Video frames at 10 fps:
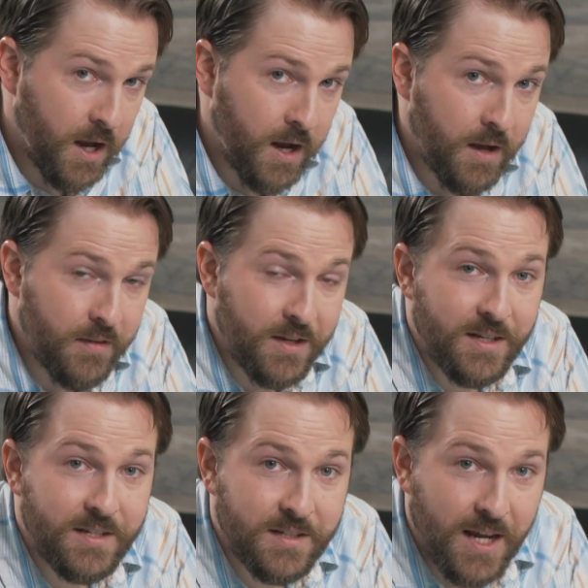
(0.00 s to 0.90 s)

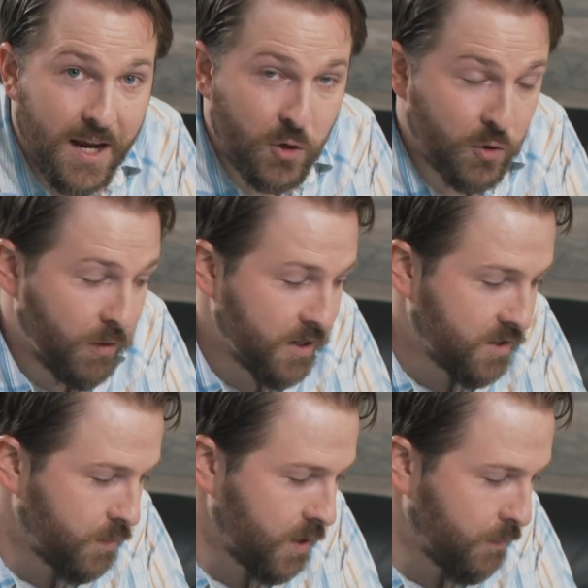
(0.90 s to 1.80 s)
The standard
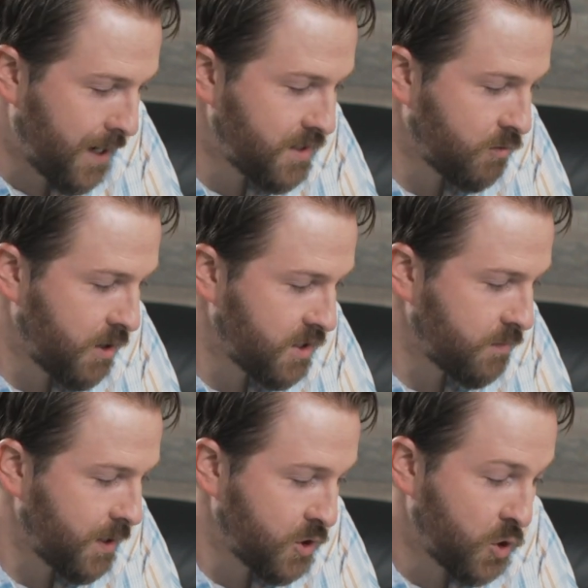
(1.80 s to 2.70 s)
recipe, basic
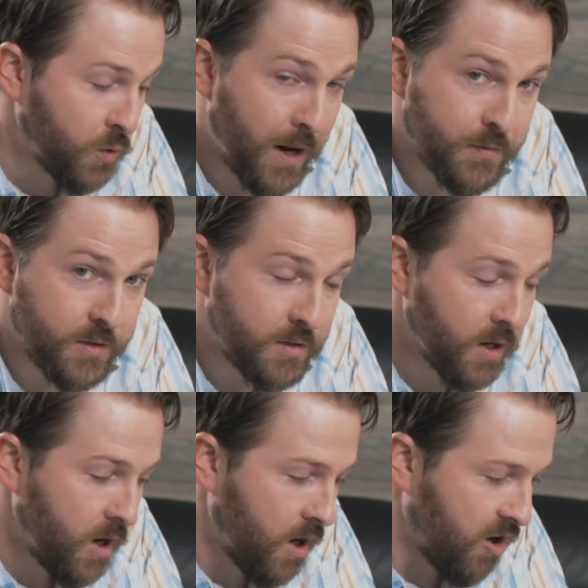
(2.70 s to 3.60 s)
recipe, 2 ounces
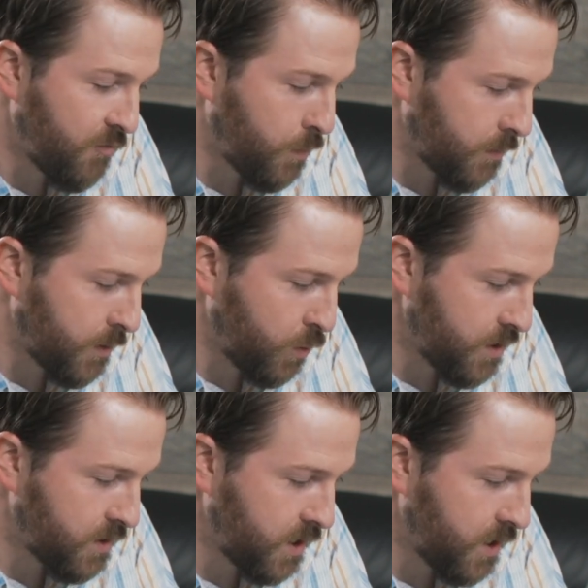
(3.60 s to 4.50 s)
of bourbon
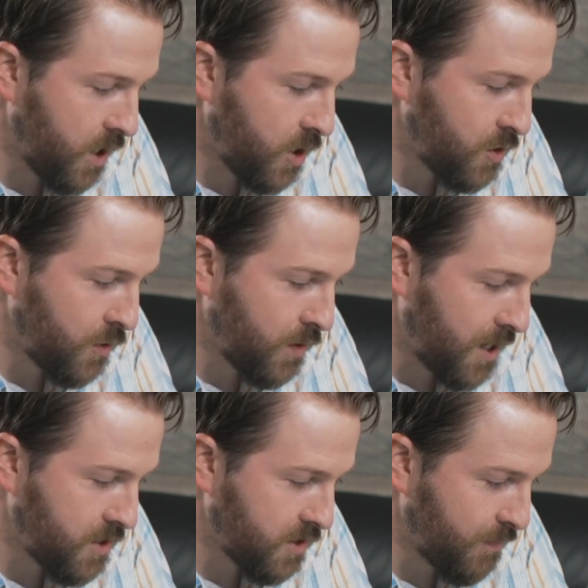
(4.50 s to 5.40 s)
whiskey, 2
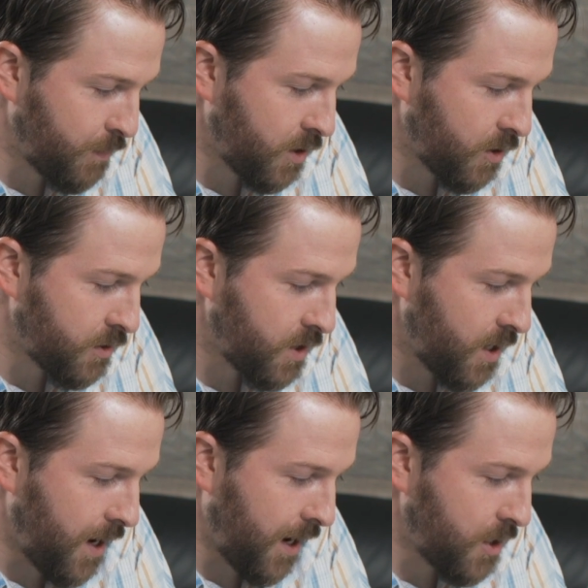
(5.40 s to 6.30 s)
dashes of bitters,
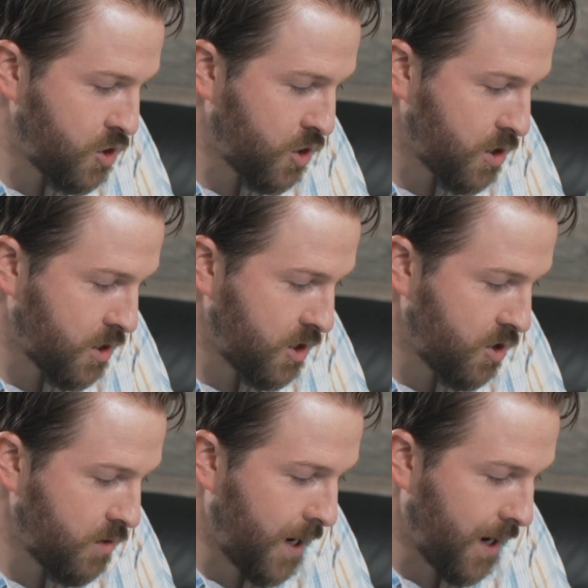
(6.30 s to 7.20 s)
a sugar
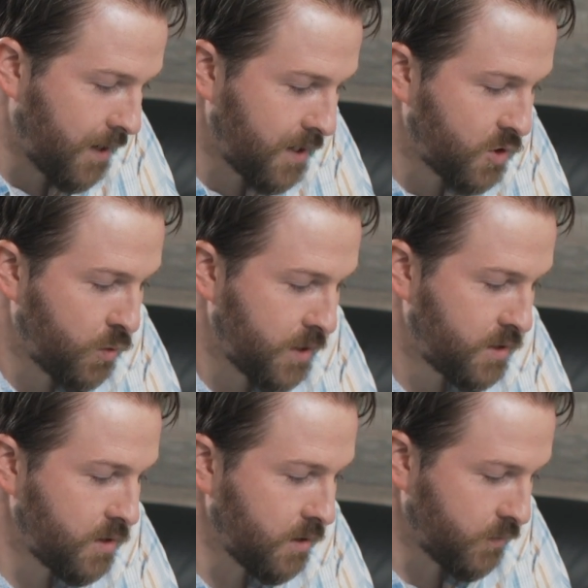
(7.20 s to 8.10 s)
cube, and a
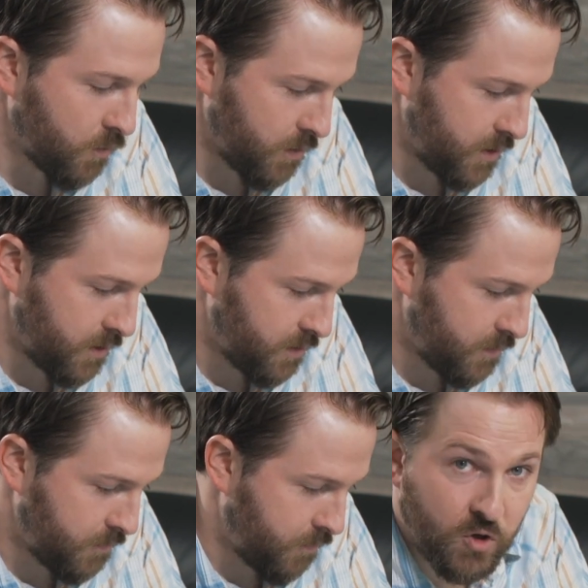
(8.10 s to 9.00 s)
twist of orange.
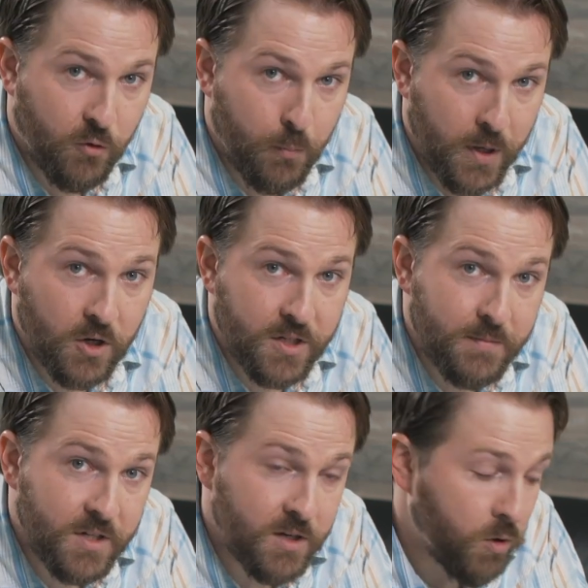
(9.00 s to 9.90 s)
So for bitters,
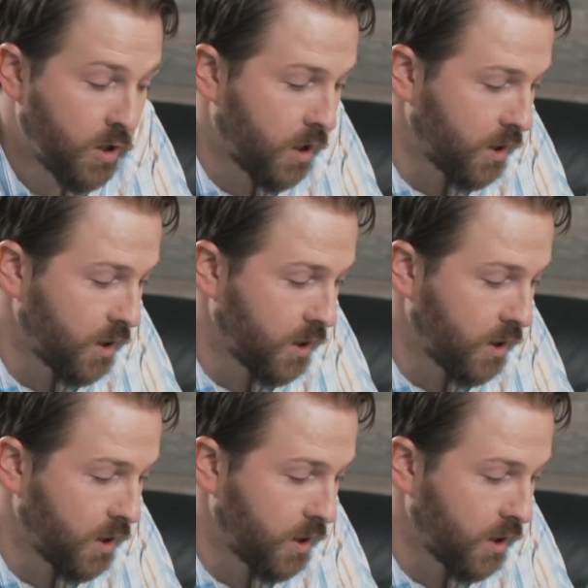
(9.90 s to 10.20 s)
I'm seeing one